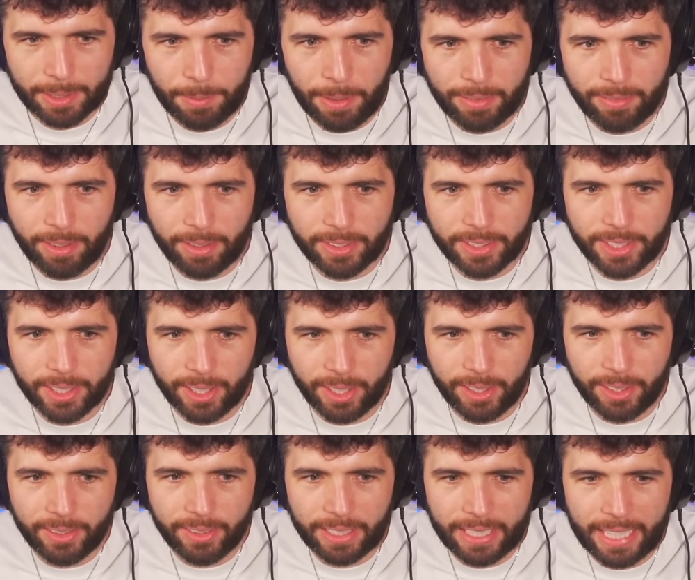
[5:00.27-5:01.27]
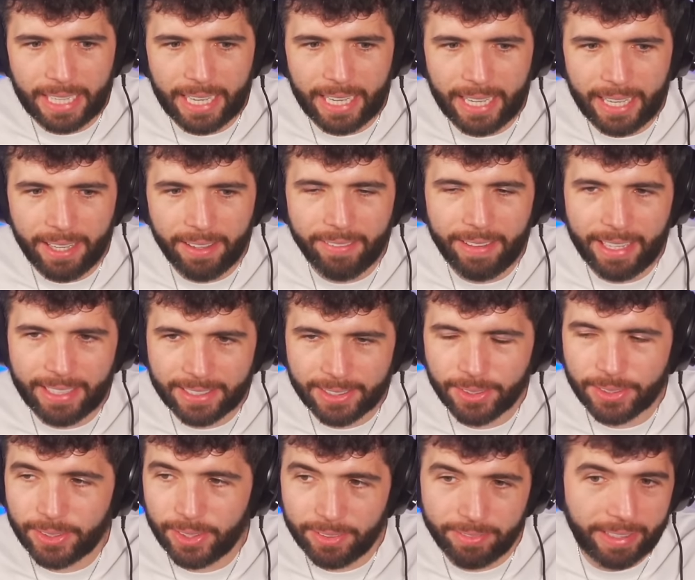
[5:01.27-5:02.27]
Like Road to Goal. Yeah, that's
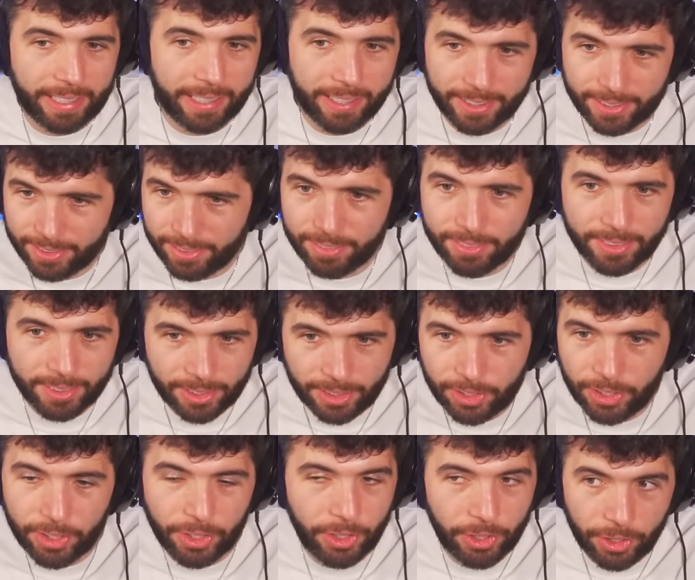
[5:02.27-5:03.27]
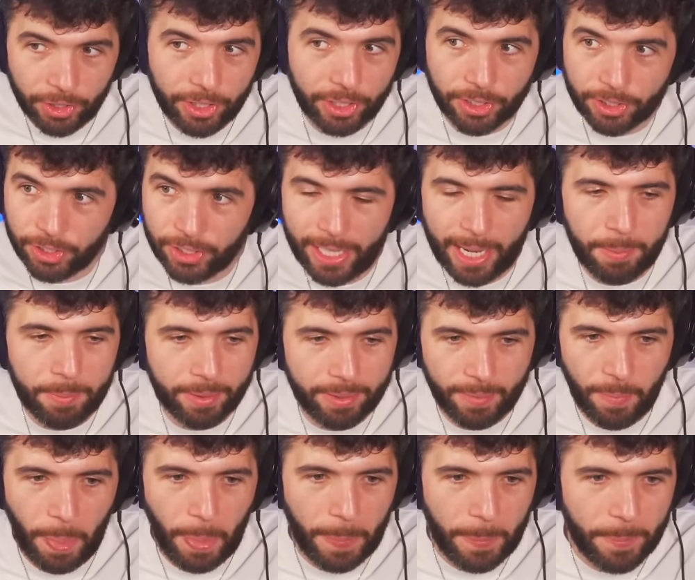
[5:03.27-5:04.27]
also a thing that could and should
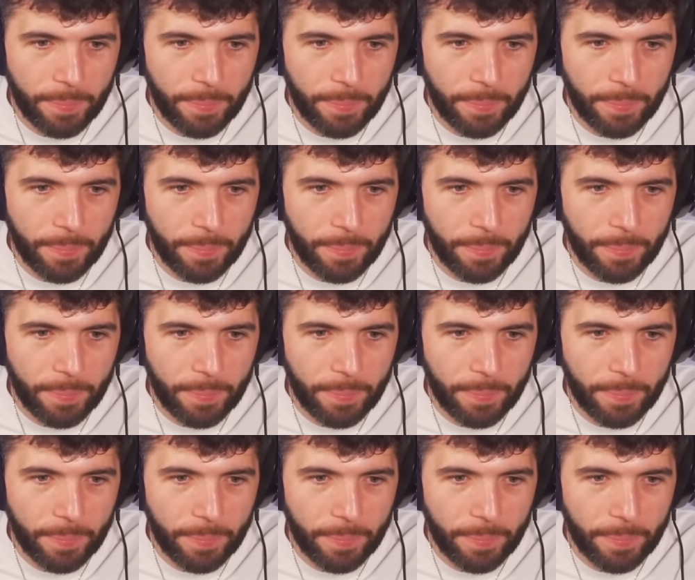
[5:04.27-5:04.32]
happen.